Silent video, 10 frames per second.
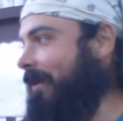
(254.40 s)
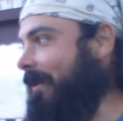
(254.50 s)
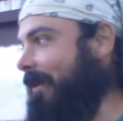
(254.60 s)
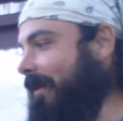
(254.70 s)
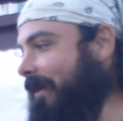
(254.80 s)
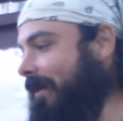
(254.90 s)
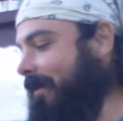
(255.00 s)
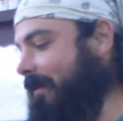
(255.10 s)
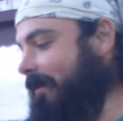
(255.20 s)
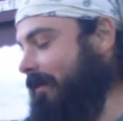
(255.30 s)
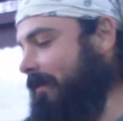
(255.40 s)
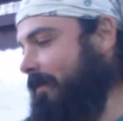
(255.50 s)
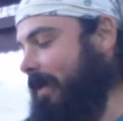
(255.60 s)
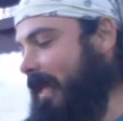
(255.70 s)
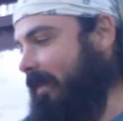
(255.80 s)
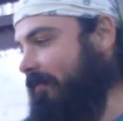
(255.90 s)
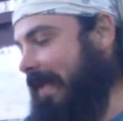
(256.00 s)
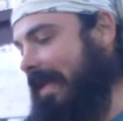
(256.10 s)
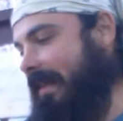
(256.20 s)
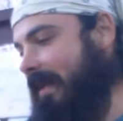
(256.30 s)
But yeah, I left
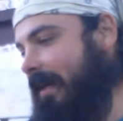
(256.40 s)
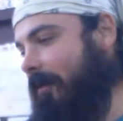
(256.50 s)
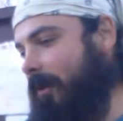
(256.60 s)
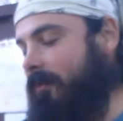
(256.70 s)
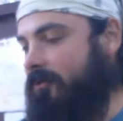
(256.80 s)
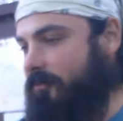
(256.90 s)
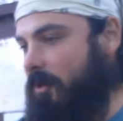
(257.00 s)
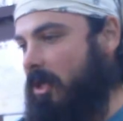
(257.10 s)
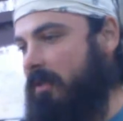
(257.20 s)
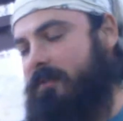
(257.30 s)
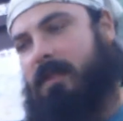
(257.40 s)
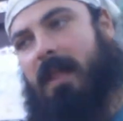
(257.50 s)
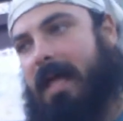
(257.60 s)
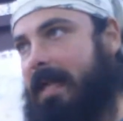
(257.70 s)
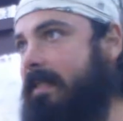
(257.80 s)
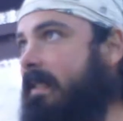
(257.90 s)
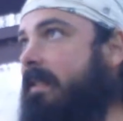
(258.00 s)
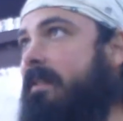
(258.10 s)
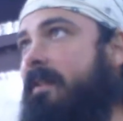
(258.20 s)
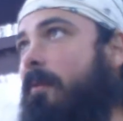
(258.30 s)
out of there, went over Smarts. Glad I
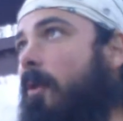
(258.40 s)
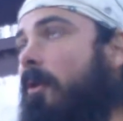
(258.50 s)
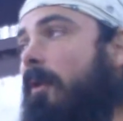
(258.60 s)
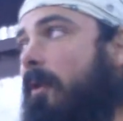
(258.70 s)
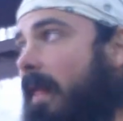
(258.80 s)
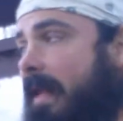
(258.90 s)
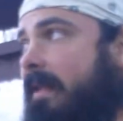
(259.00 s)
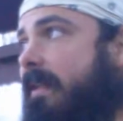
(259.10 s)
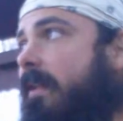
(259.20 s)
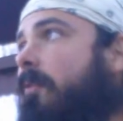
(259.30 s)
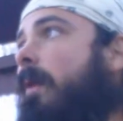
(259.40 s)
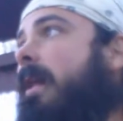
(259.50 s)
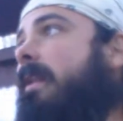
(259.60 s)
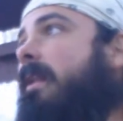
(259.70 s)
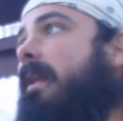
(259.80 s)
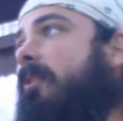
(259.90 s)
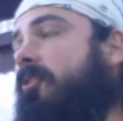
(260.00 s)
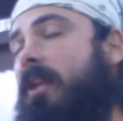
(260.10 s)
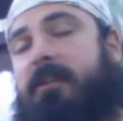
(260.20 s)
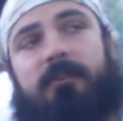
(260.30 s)
did, because glad I did it the way I did it
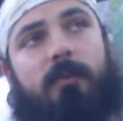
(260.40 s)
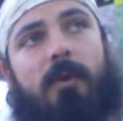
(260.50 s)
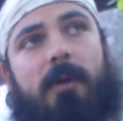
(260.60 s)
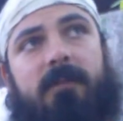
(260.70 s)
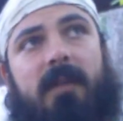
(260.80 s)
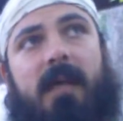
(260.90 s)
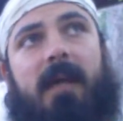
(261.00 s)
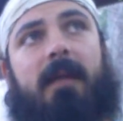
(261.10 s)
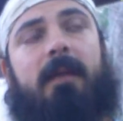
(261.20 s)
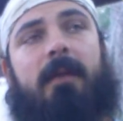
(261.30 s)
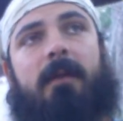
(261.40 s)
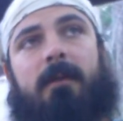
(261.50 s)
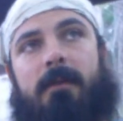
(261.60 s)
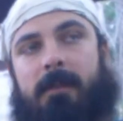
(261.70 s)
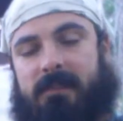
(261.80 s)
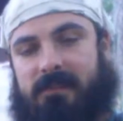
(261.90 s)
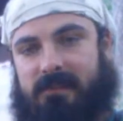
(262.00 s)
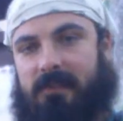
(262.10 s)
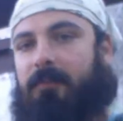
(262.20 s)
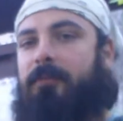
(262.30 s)
yesterday, because I woke up today, my
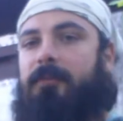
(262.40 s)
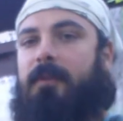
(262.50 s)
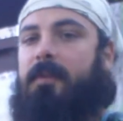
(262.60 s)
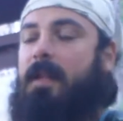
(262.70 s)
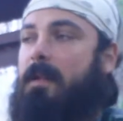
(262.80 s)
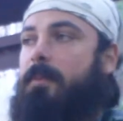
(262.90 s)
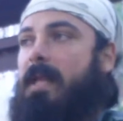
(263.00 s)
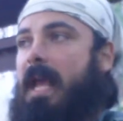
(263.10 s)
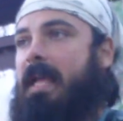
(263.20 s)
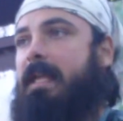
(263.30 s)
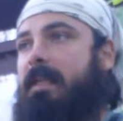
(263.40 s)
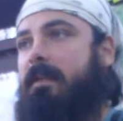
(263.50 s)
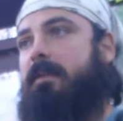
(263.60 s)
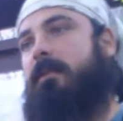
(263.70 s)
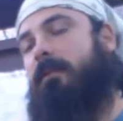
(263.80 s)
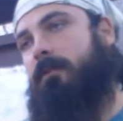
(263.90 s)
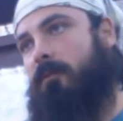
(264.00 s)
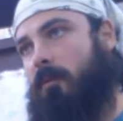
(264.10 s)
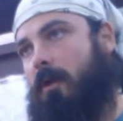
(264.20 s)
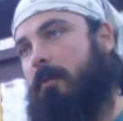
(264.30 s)
stuff that had been hanging
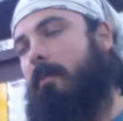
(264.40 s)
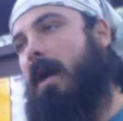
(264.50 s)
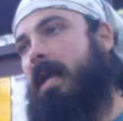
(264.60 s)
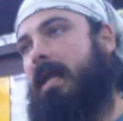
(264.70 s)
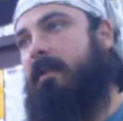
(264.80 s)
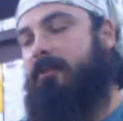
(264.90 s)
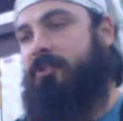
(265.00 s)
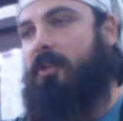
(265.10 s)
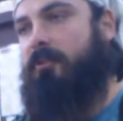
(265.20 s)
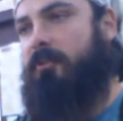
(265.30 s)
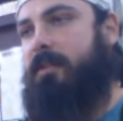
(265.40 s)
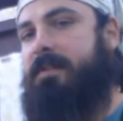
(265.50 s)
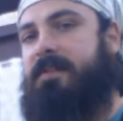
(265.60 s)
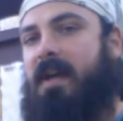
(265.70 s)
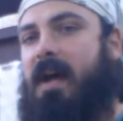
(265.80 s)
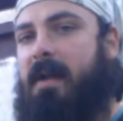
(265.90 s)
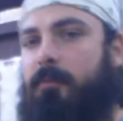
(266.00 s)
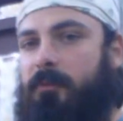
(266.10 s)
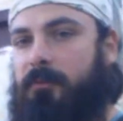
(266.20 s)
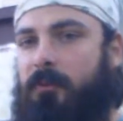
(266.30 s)
sort of on my end of the shelter inside
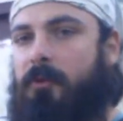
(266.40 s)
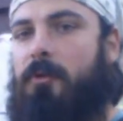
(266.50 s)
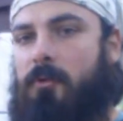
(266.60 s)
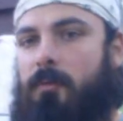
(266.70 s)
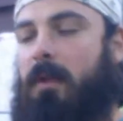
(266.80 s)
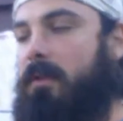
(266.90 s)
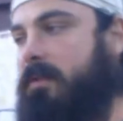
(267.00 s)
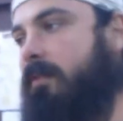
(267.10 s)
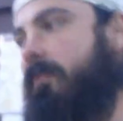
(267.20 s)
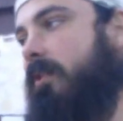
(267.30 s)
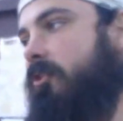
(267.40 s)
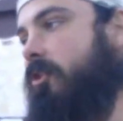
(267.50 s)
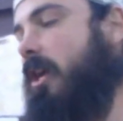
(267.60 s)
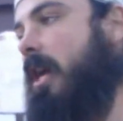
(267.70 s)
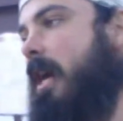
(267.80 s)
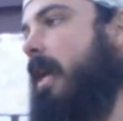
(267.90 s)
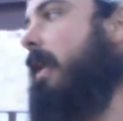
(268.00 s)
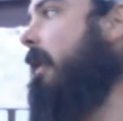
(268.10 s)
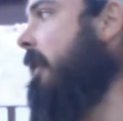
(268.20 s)
was relatively dry.